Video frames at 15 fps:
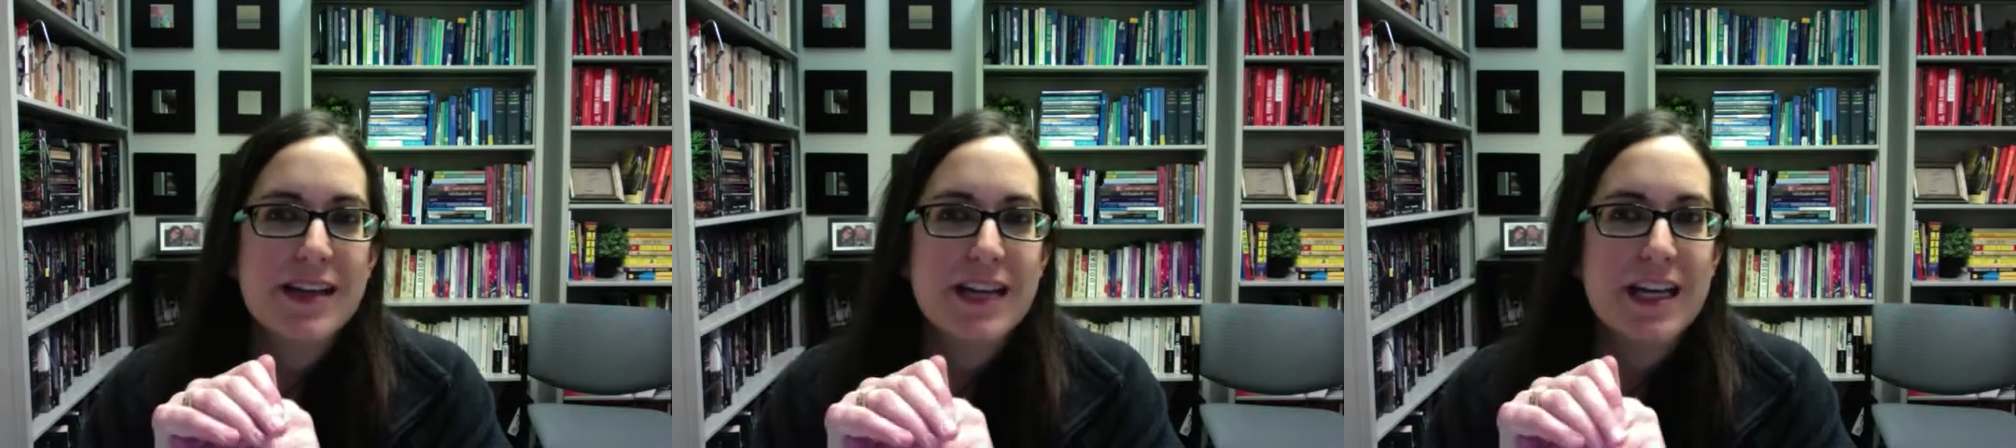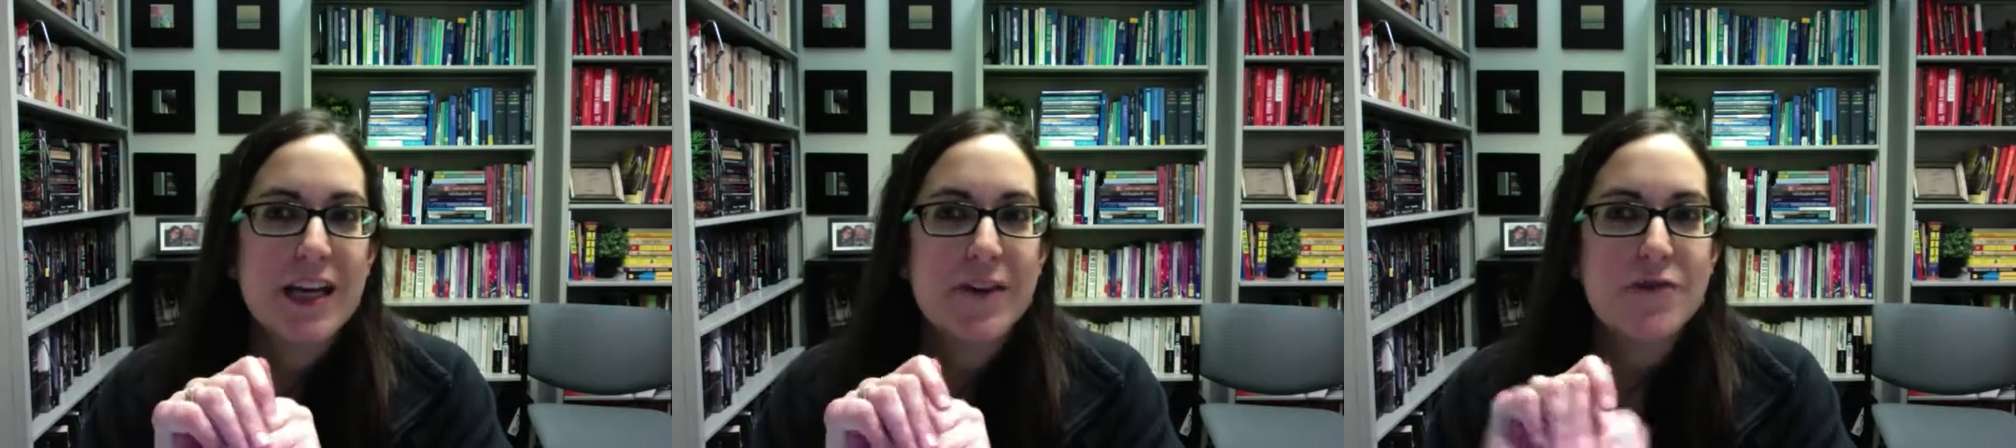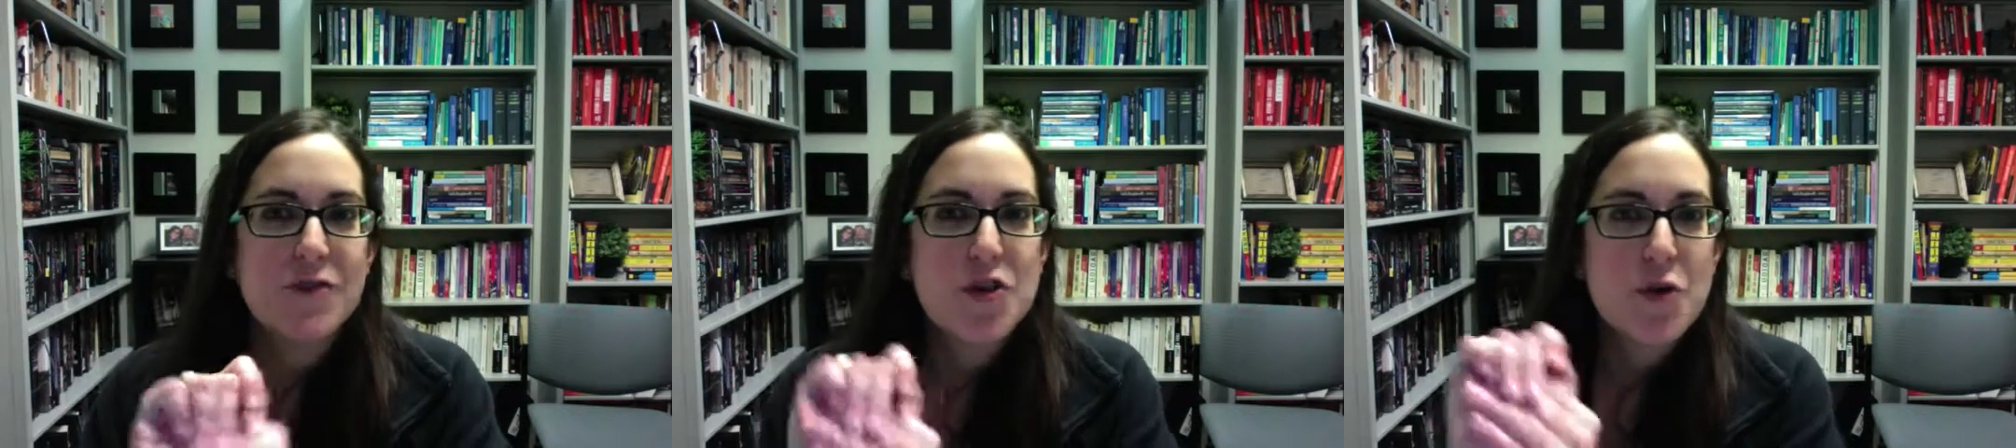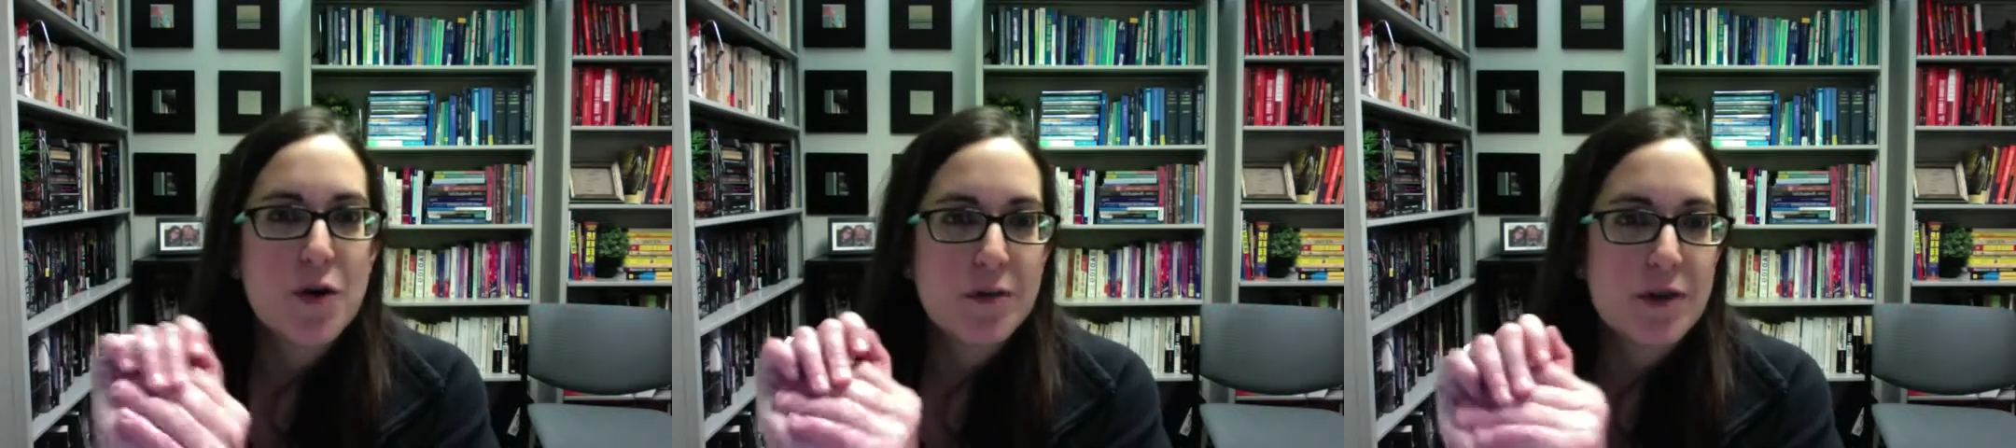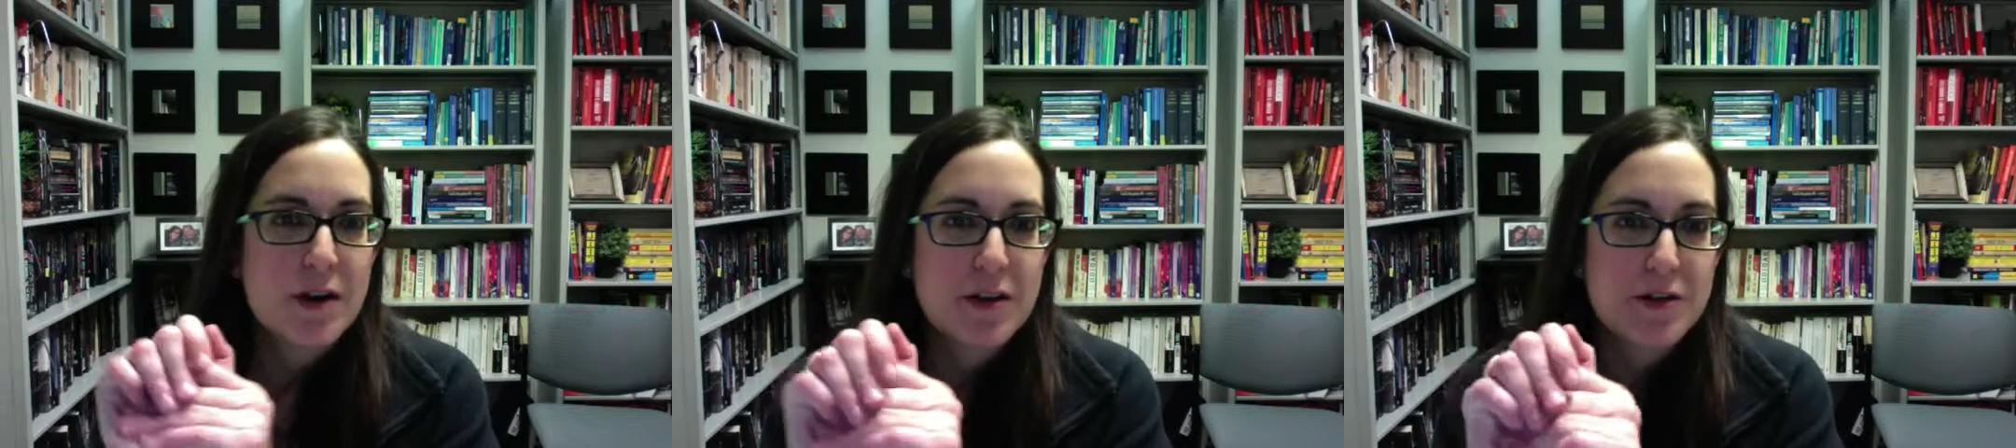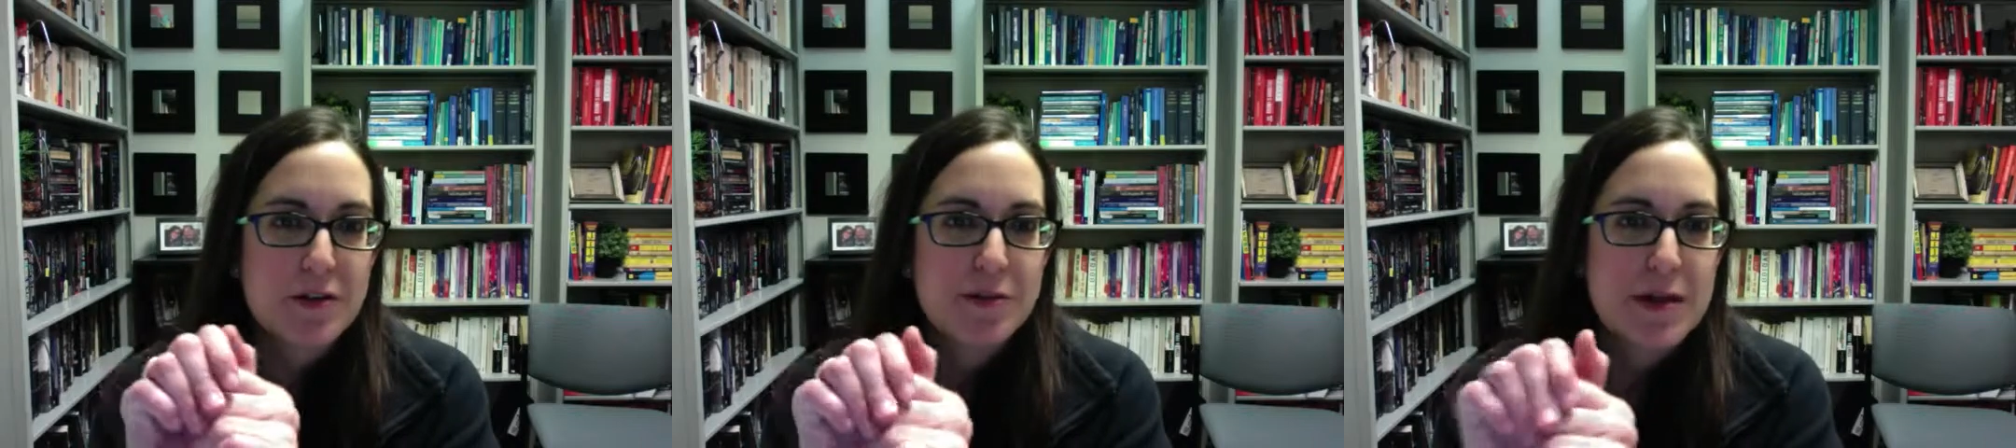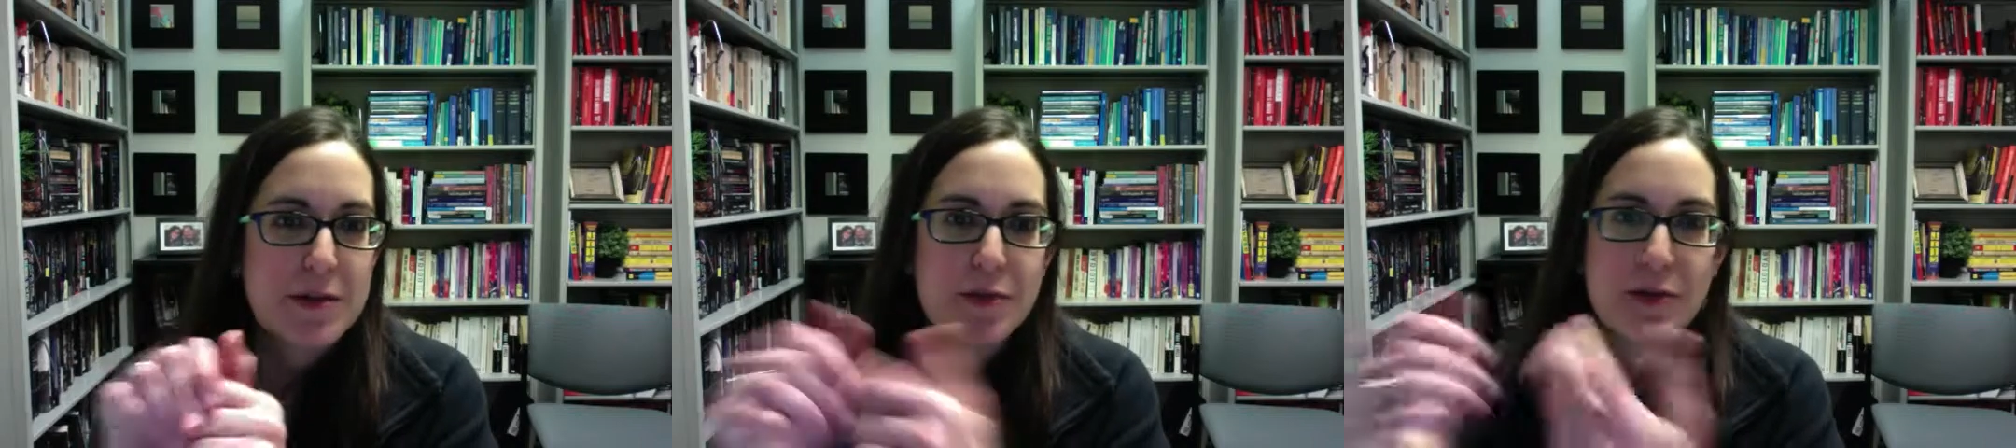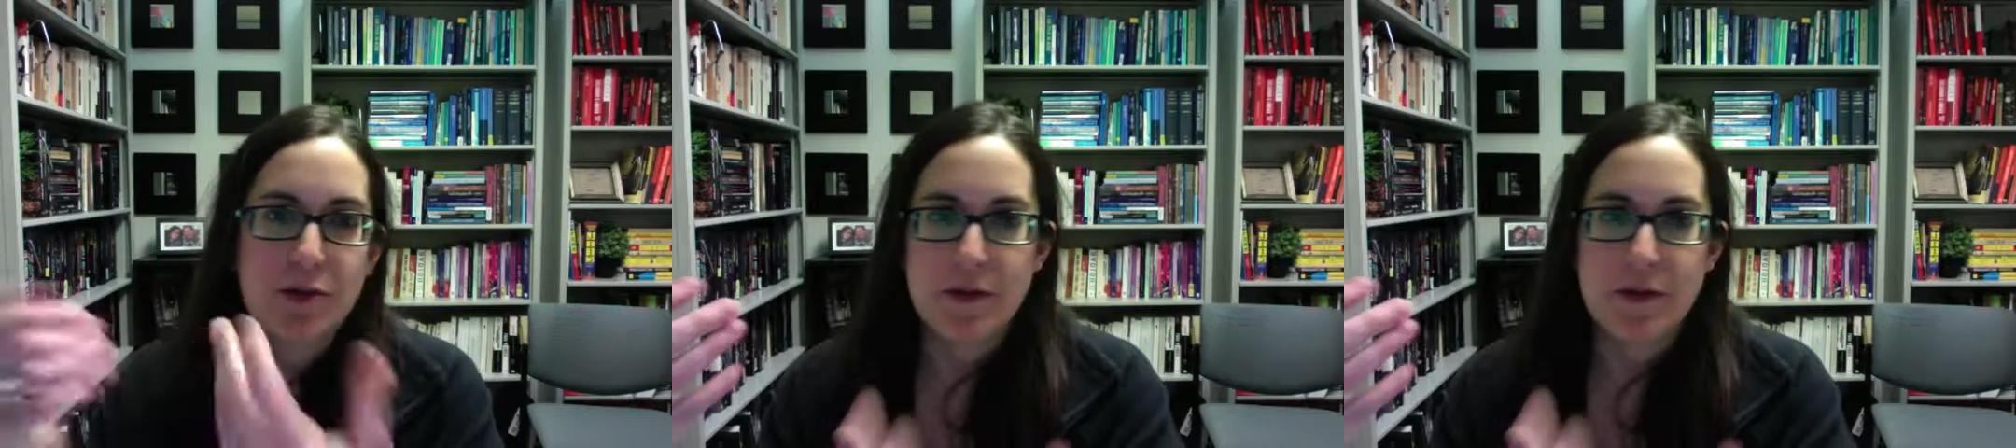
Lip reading: If you are one of those people,